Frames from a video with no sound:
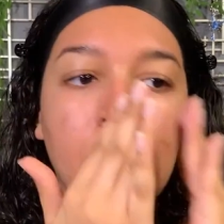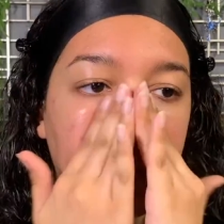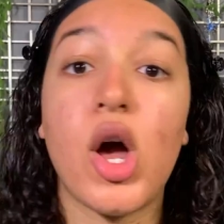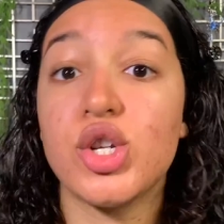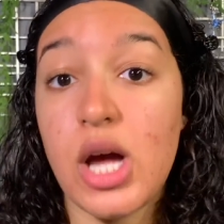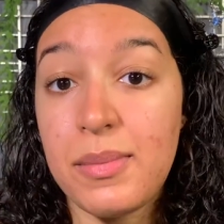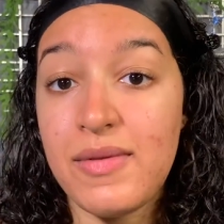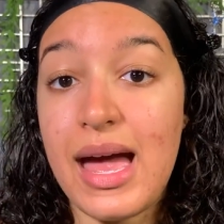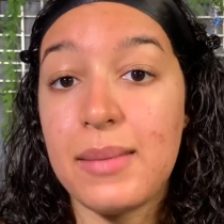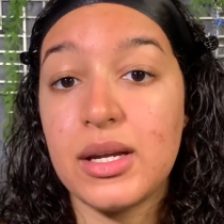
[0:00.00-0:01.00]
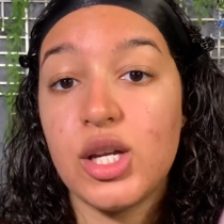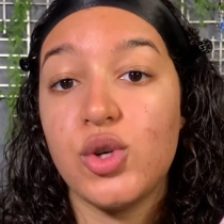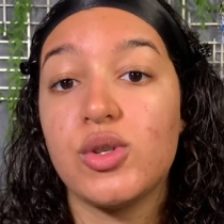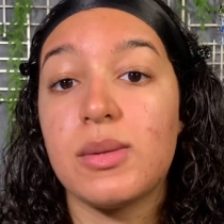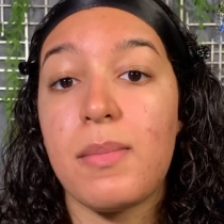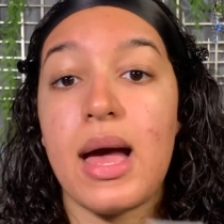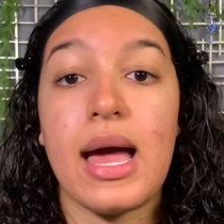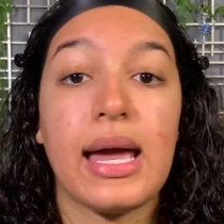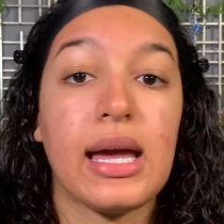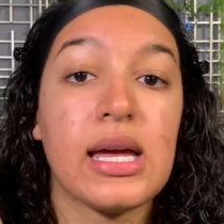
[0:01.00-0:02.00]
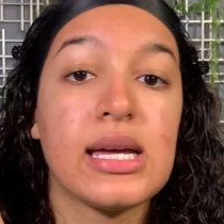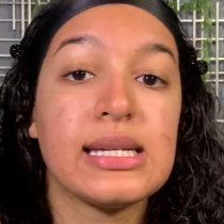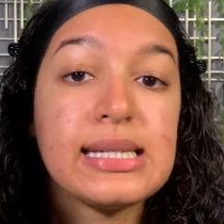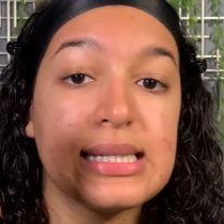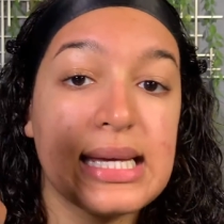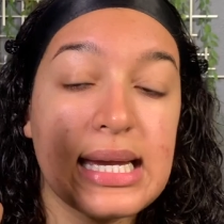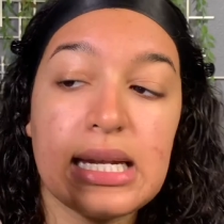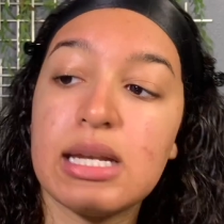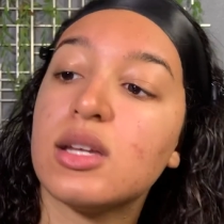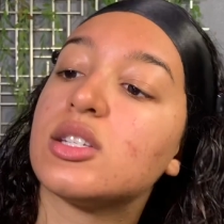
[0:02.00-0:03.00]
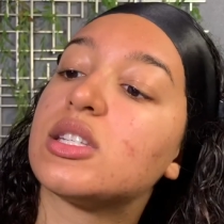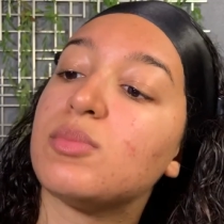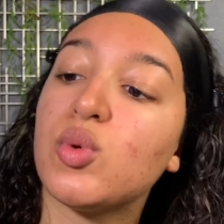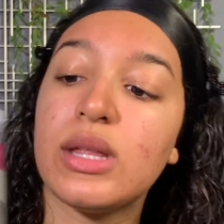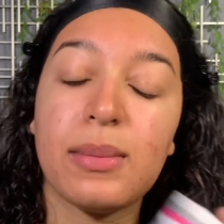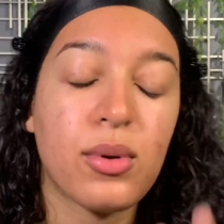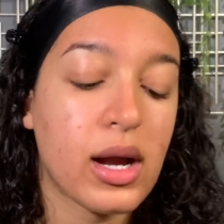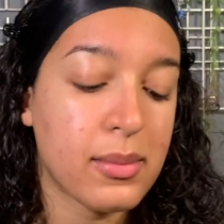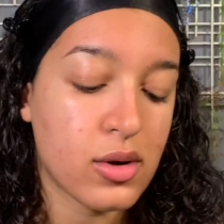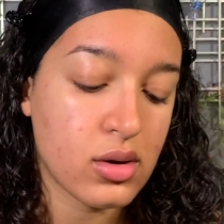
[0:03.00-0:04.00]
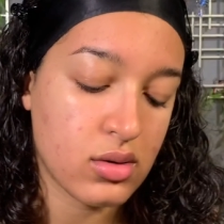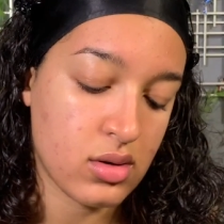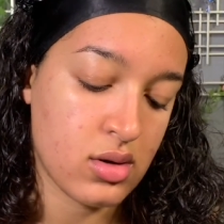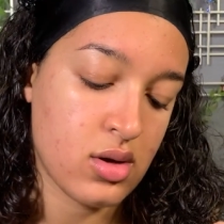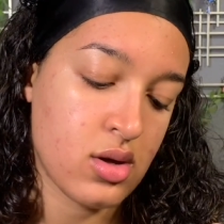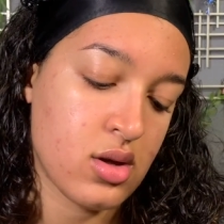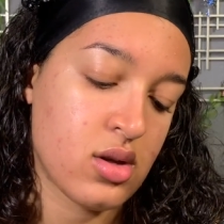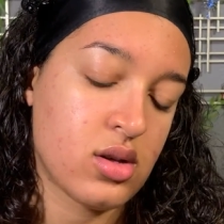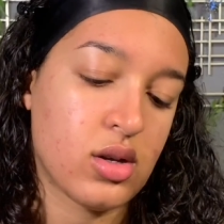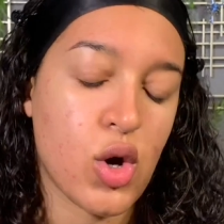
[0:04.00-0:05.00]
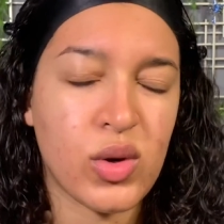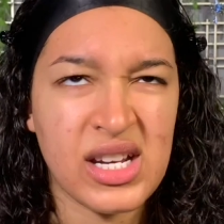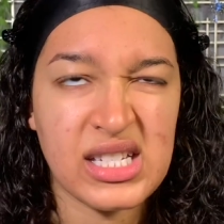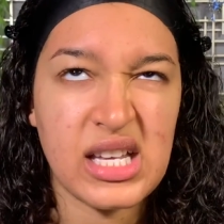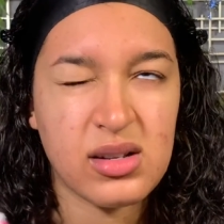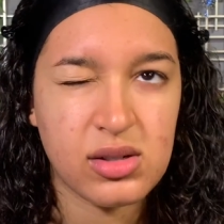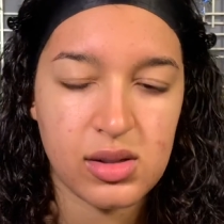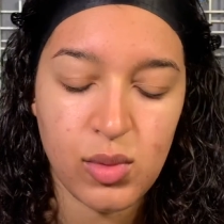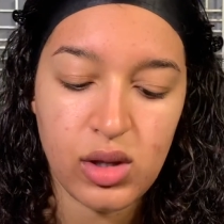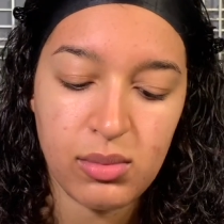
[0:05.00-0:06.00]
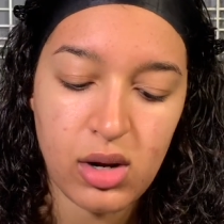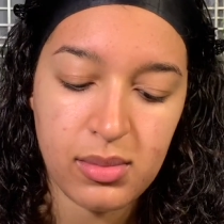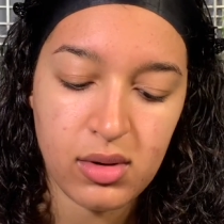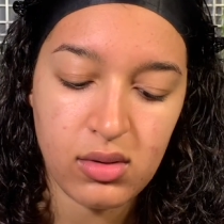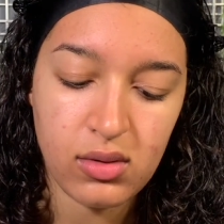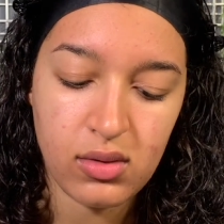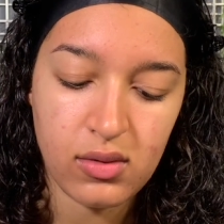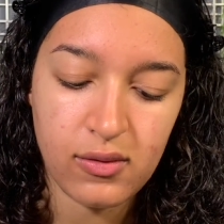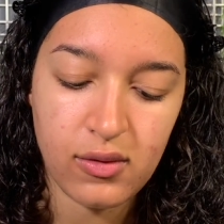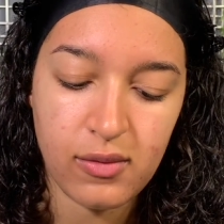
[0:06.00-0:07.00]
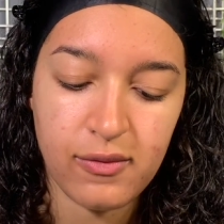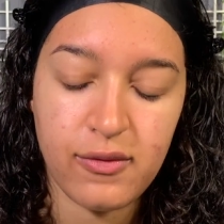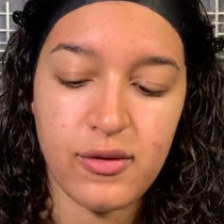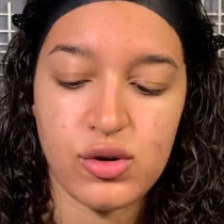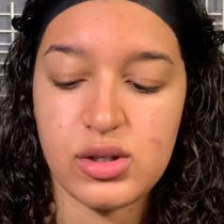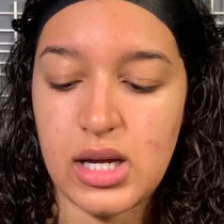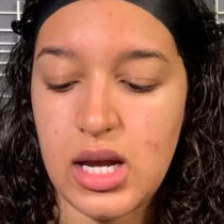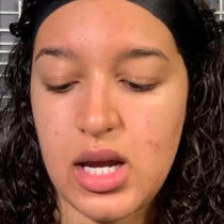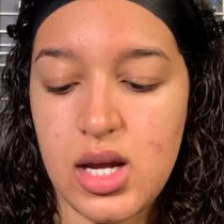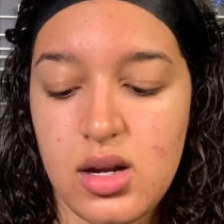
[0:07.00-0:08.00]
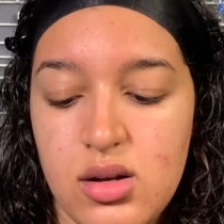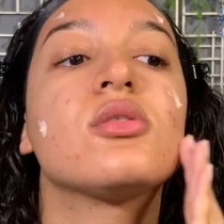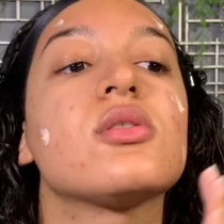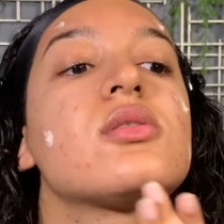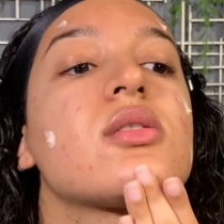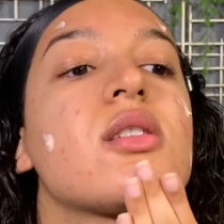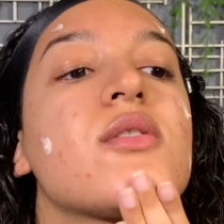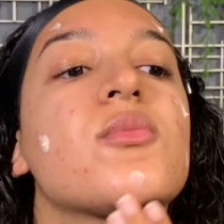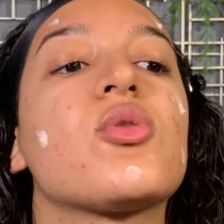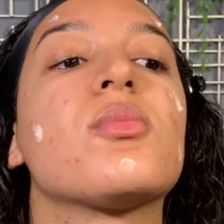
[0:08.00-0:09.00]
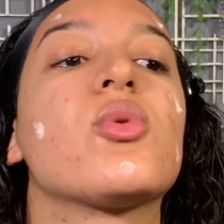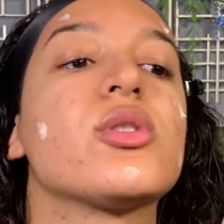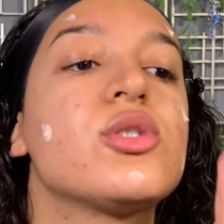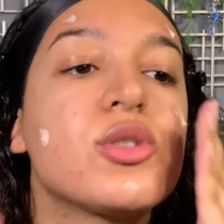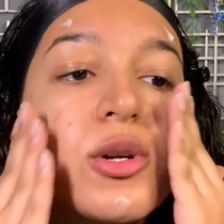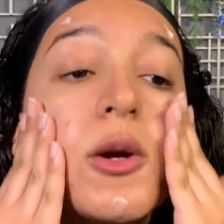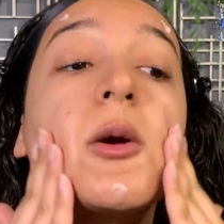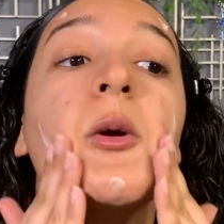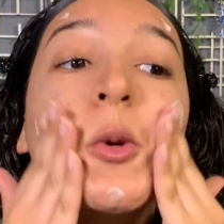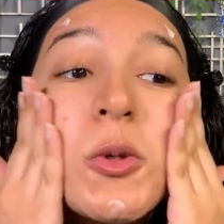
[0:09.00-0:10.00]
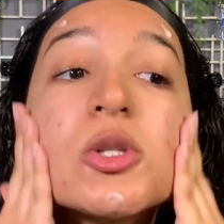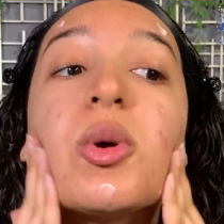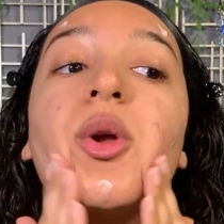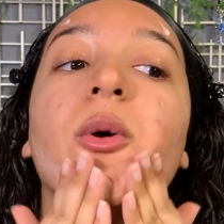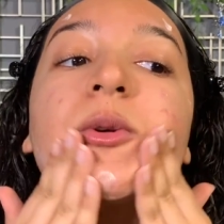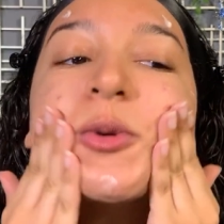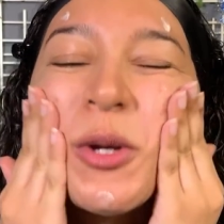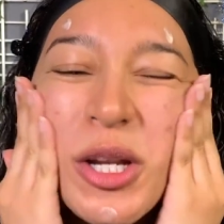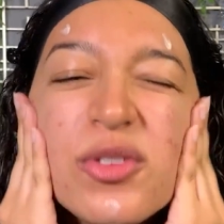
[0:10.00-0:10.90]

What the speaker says: On top of that, I'm gonna use my Skin Smoothie Primer, Coconut Skin Smoothing Primer from First Aid, just to give it more moisture so I don't see any